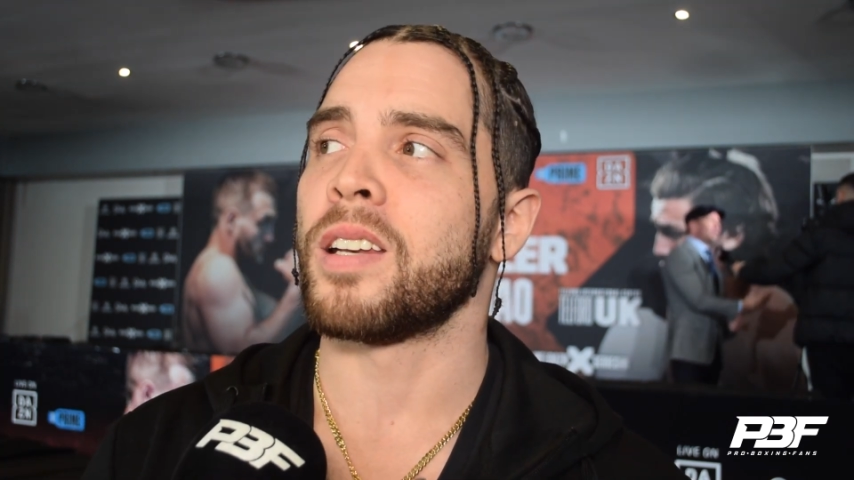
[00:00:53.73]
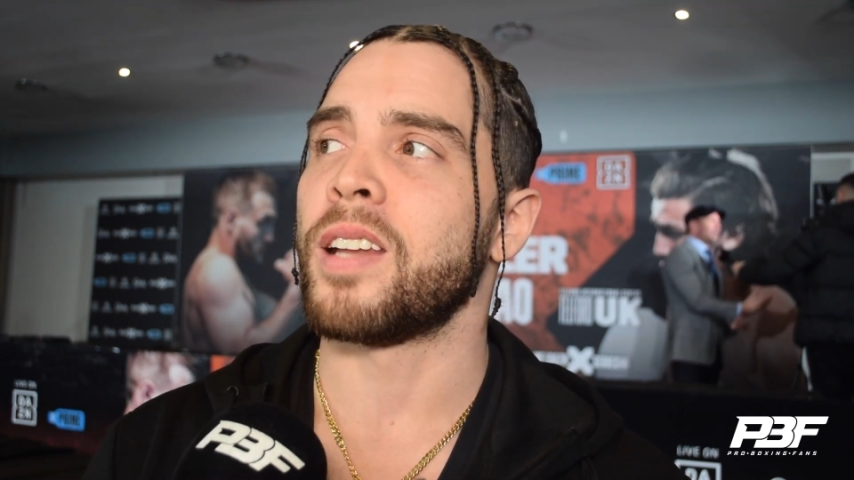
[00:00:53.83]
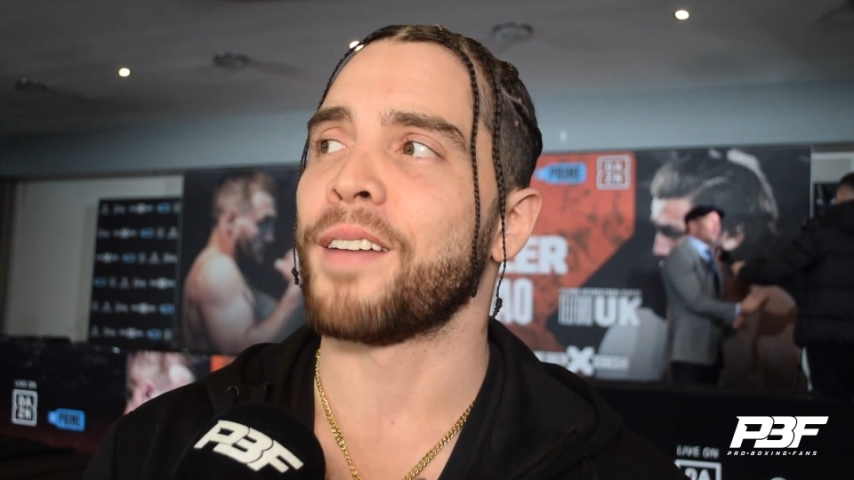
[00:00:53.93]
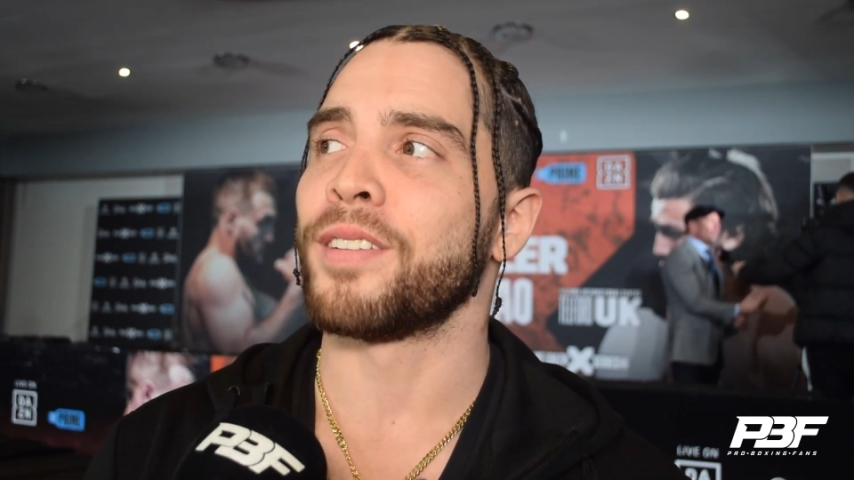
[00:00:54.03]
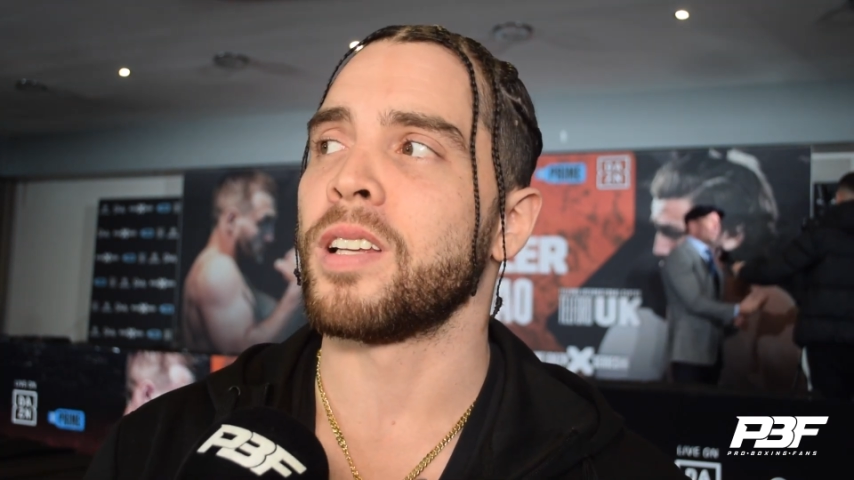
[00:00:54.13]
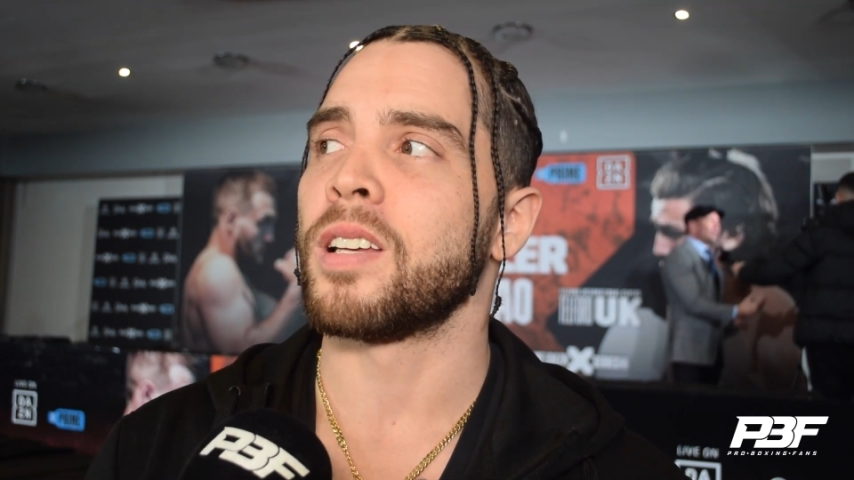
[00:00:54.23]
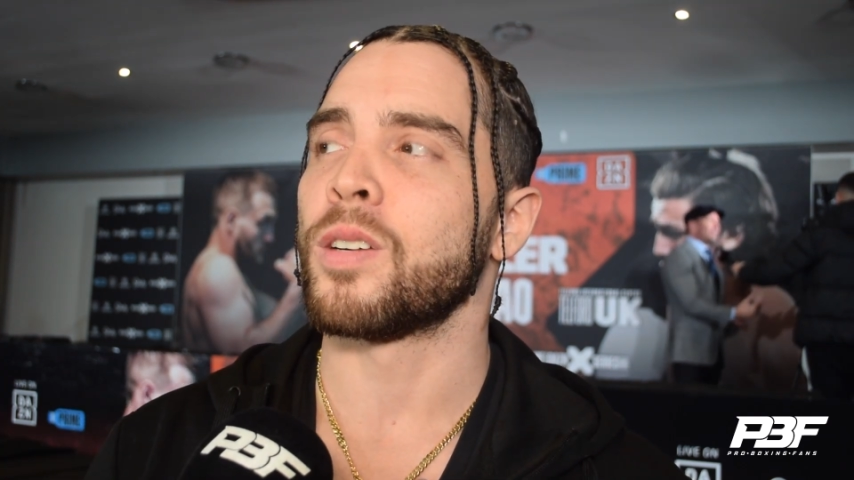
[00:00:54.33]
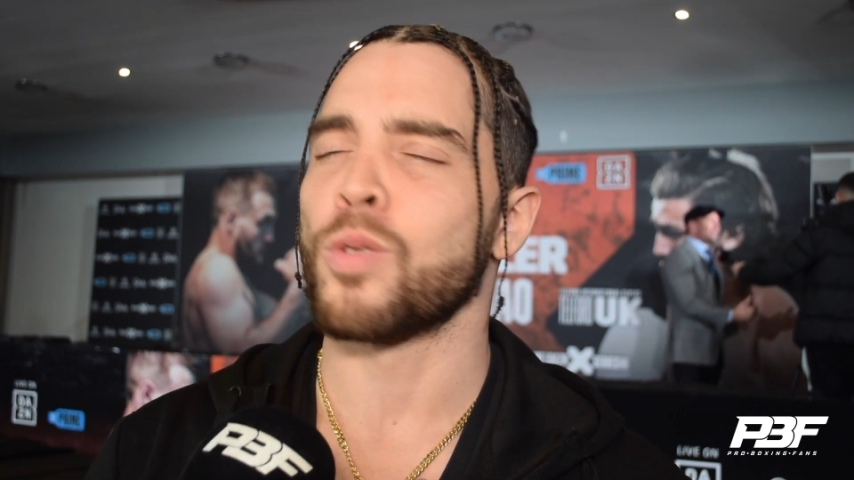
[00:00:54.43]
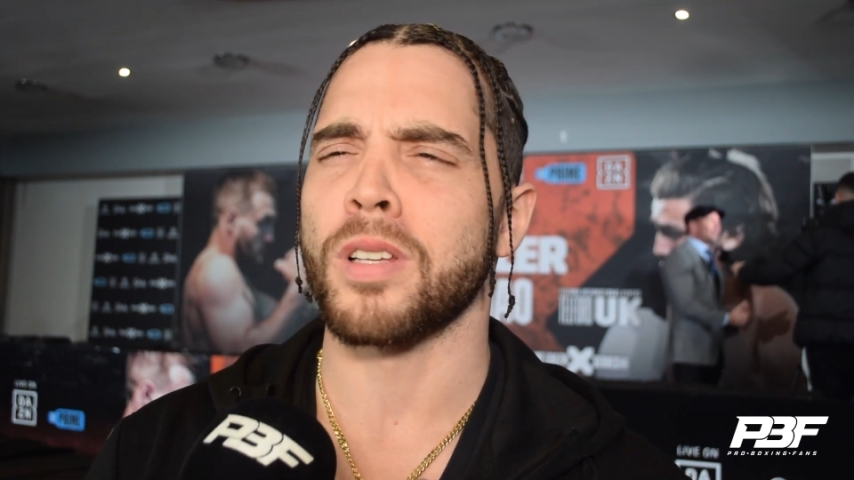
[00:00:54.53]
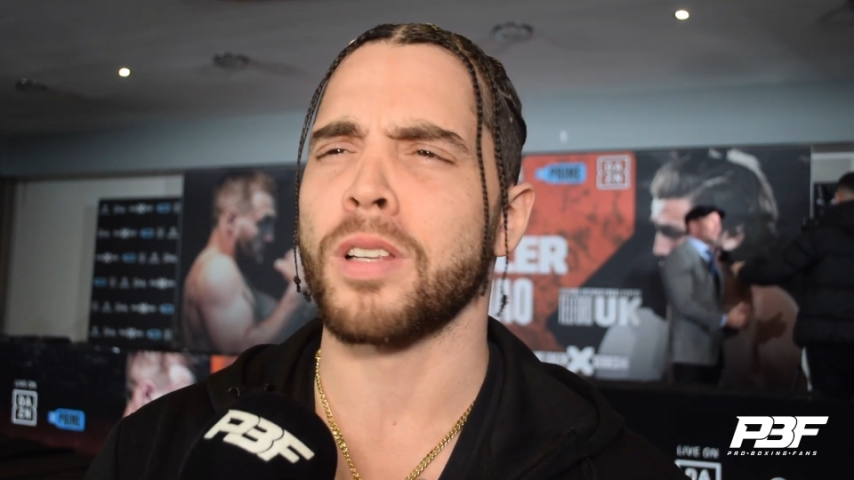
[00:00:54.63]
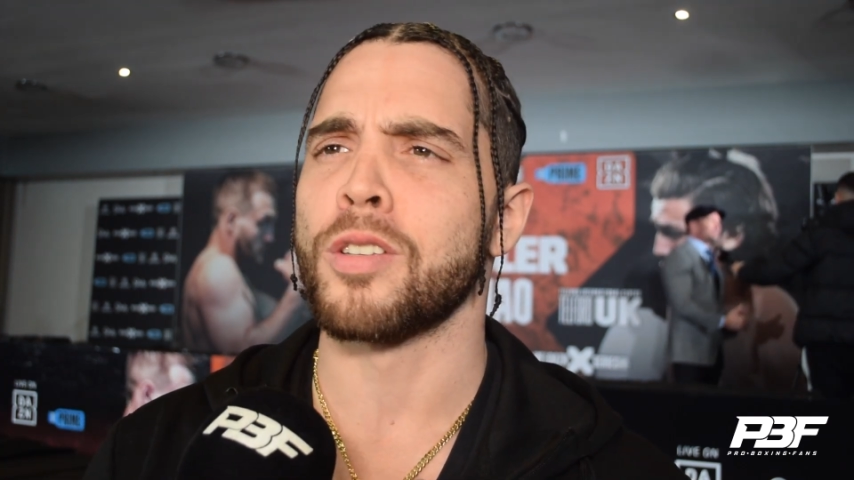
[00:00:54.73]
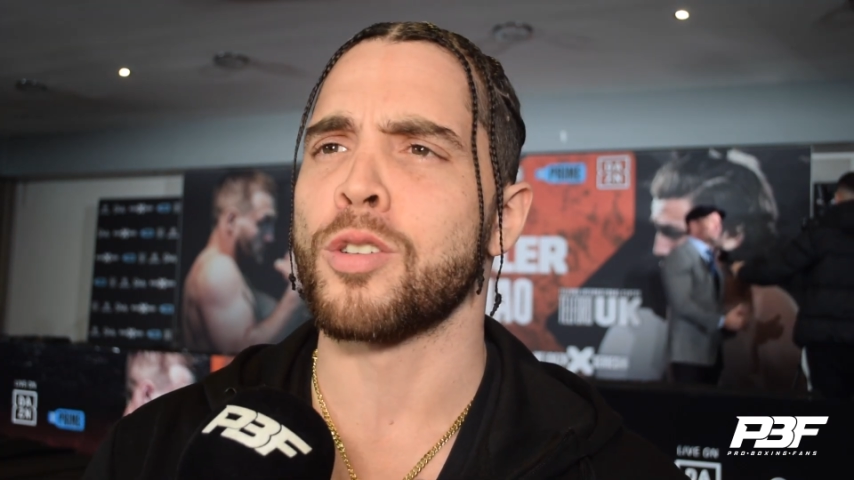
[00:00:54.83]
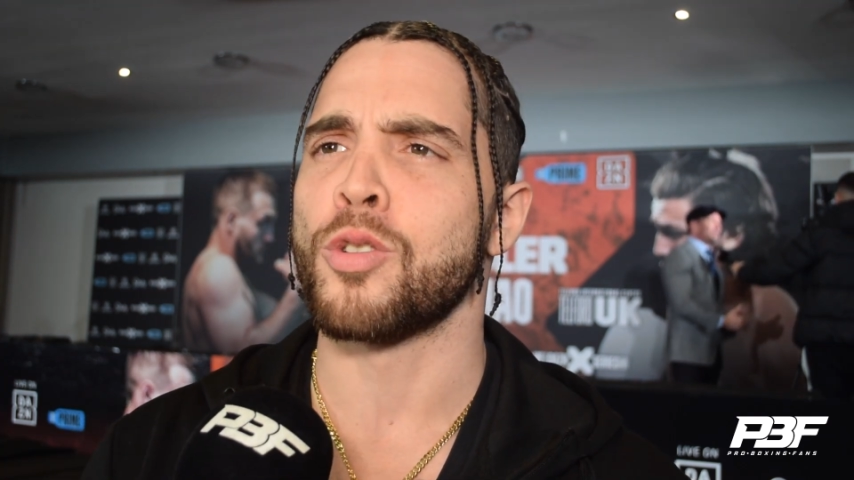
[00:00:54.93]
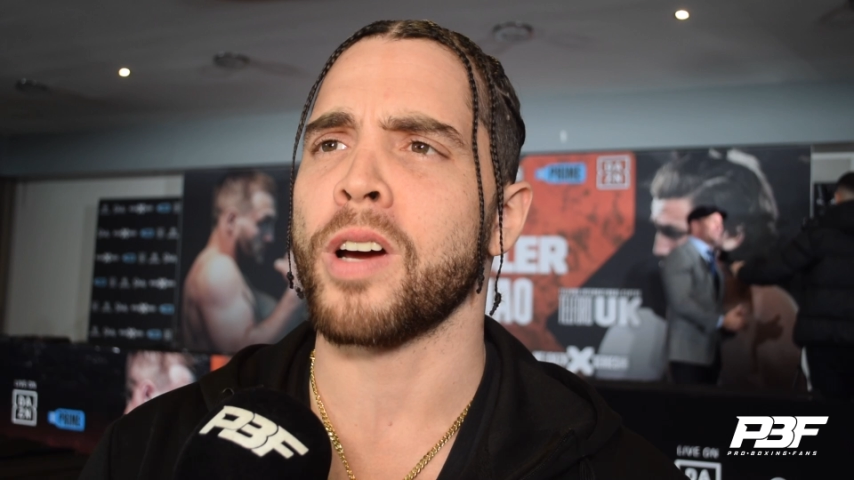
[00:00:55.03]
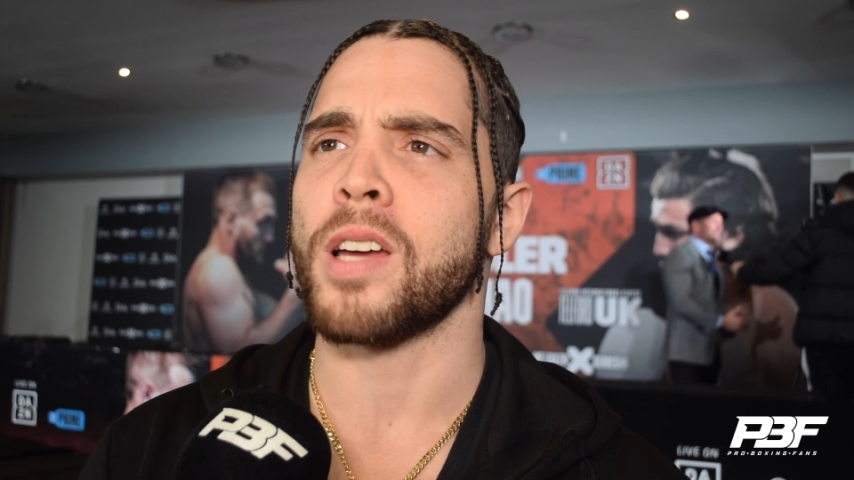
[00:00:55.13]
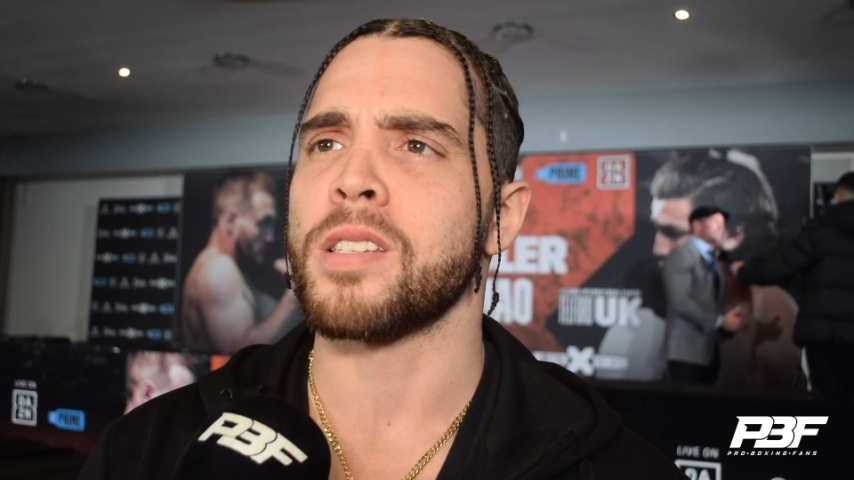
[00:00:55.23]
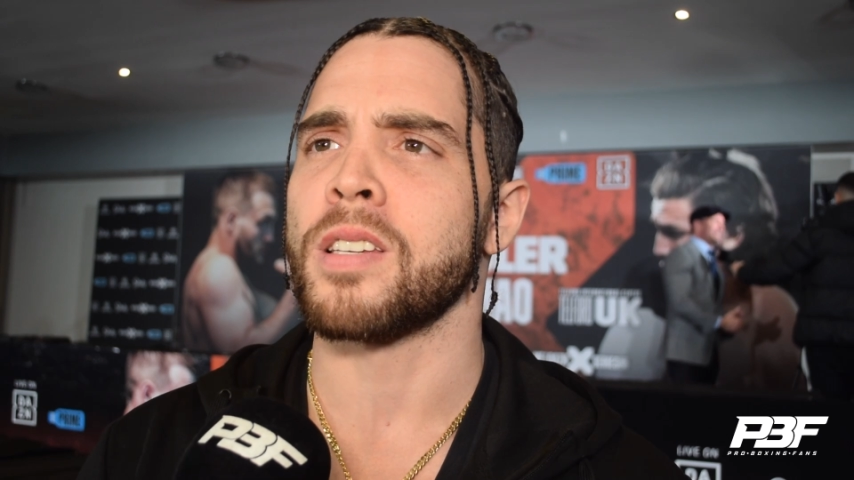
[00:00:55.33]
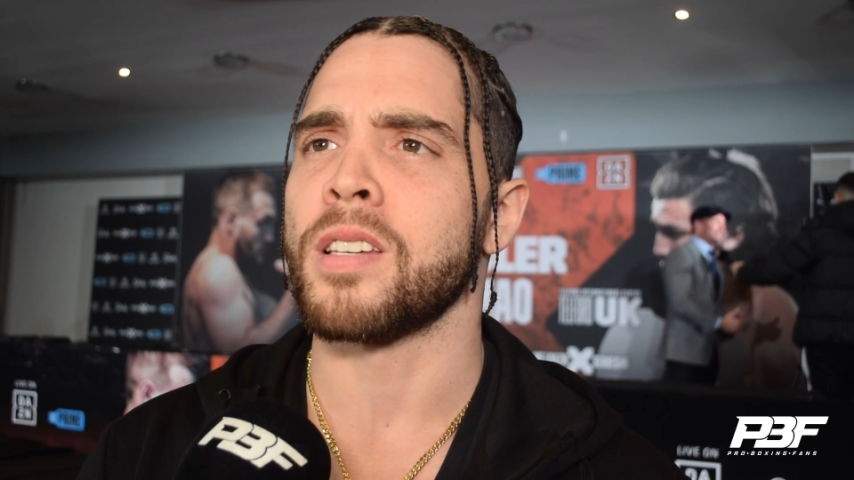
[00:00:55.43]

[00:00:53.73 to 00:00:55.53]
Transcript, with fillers: Definitely was a little too crazy.